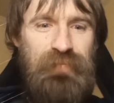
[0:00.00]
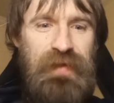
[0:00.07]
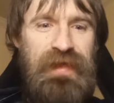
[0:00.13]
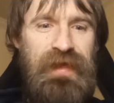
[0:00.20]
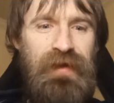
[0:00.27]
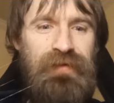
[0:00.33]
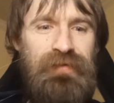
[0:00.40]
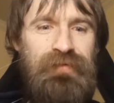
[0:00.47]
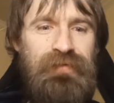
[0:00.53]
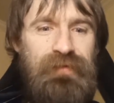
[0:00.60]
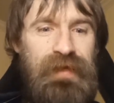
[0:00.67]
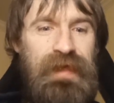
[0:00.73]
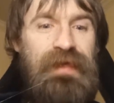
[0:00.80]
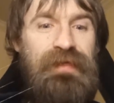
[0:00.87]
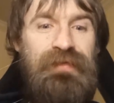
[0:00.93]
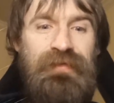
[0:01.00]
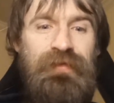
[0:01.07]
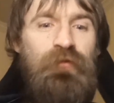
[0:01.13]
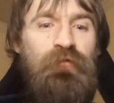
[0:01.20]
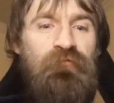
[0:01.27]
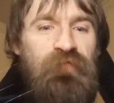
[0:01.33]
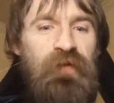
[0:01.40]
and because he
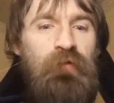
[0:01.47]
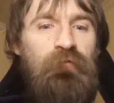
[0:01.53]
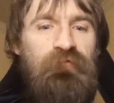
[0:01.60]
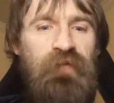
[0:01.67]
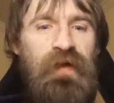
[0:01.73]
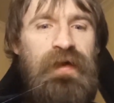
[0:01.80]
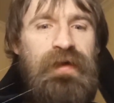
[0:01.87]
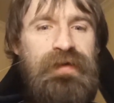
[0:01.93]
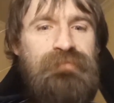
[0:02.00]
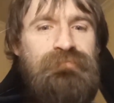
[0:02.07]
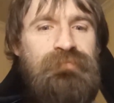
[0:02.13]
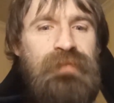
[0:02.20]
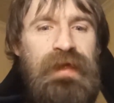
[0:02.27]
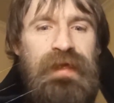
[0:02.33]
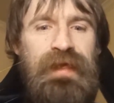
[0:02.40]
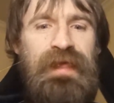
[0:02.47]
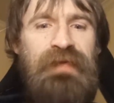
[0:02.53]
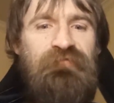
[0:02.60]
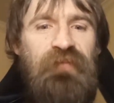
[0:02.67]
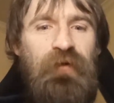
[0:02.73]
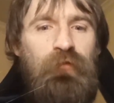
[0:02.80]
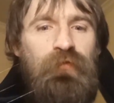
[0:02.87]
still felt fine,
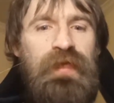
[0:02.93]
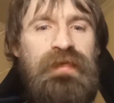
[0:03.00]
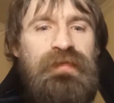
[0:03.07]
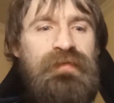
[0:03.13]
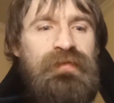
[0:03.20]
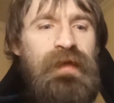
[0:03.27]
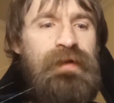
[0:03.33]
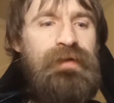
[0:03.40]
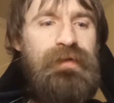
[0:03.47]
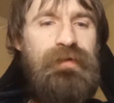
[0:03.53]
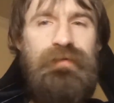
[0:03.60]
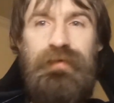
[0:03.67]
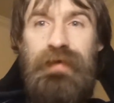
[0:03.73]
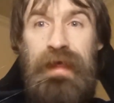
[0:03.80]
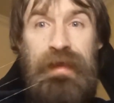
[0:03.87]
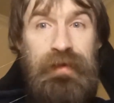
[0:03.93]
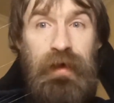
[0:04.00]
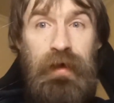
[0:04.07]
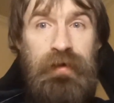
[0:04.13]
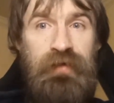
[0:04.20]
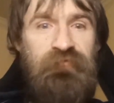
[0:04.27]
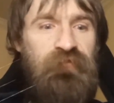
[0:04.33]
he felt excited and
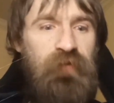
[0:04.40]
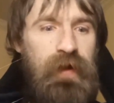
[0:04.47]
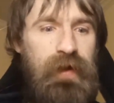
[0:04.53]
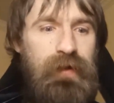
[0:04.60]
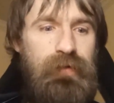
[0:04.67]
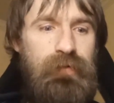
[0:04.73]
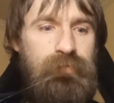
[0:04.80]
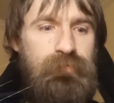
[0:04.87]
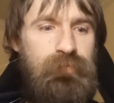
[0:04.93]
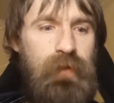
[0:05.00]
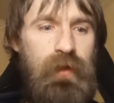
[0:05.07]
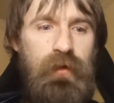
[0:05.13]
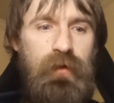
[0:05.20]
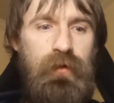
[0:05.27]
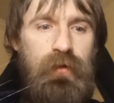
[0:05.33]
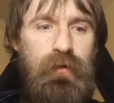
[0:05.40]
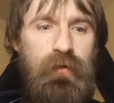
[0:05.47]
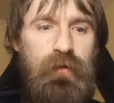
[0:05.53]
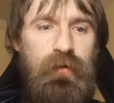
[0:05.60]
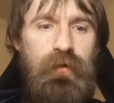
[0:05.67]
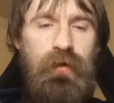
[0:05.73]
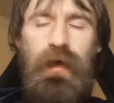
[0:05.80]
unafraid.
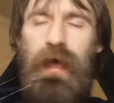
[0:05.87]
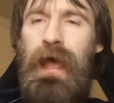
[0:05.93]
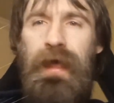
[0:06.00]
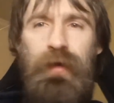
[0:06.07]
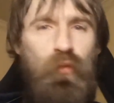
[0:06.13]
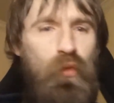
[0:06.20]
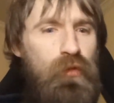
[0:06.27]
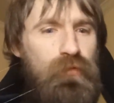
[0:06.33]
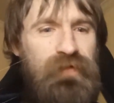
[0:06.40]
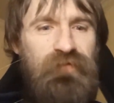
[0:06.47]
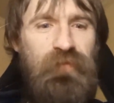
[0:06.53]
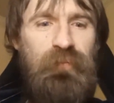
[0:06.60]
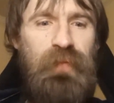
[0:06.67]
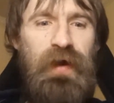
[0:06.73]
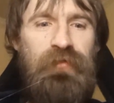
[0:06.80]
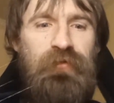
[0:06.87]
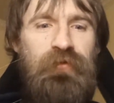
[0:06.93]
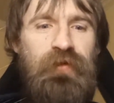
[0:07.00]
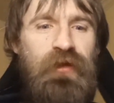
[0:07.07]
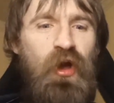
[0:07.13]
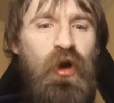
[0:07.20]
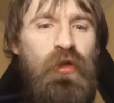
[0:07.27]
I won't even
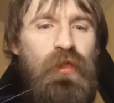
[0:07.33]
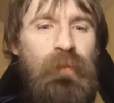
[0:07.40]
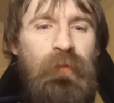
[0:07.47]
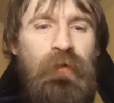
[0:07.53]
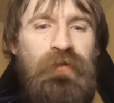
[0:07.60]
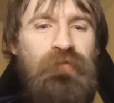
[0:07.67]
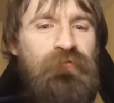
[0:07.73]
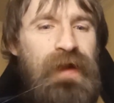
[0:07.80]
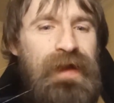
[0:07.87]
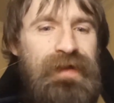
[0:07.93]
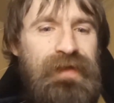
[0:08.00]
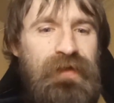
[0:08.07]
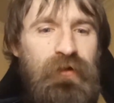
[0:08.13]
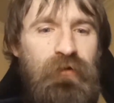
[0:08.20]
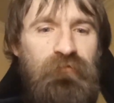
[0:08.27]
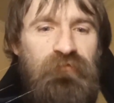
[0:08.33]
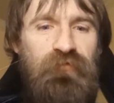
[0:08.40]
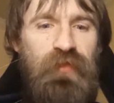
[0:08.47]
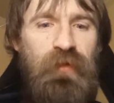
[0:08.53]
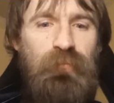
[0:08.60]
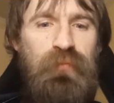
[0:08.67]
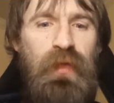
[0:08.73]
bother to call up on the radio
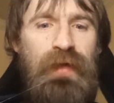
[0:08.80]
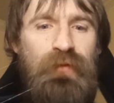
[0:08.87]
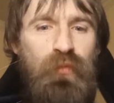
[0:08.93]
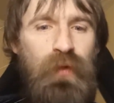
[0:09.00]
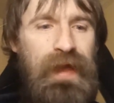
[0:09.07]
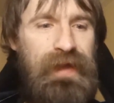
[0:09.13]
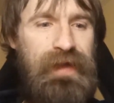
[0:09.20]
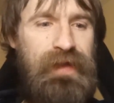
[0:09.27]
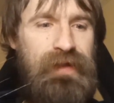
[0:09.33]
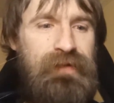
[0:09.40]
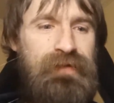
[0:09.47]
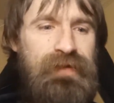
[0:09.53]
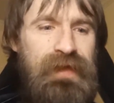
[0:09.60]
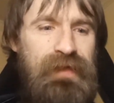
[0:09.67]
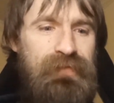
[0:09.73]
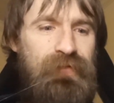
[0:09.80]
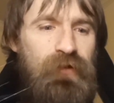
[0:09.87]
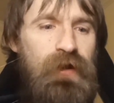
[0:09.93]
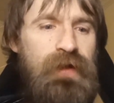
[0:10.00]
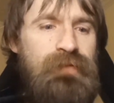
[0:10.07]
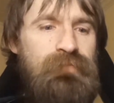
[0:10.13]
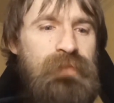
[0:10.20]
for the blood wagon, he
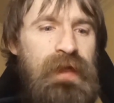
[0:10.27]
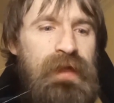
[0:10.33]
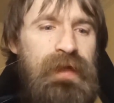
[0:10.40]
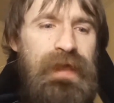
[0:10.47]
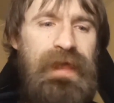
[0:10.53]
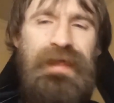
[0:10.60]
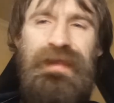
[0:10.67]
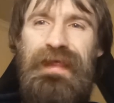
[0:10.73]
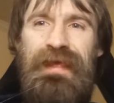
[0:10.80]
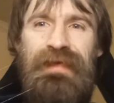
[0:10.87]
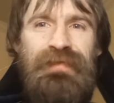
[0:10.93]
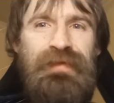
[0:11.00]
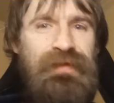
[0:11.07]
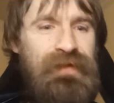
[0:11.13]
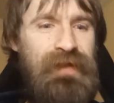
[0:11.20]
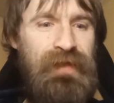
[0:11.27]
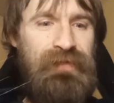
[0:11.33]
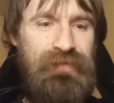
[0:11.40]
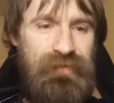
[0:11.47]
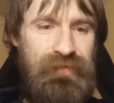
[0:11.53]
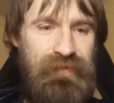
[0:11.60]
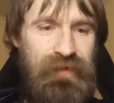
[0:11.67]
thought. It isn't
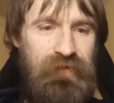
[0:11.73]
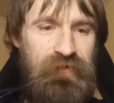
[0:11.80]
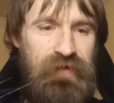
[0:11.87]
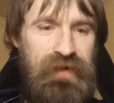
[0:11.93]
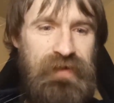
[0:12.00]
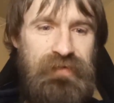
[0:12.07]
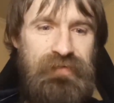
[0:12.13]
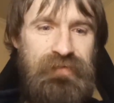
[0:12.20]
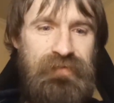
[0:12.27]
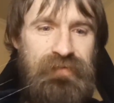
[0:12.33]
necessary.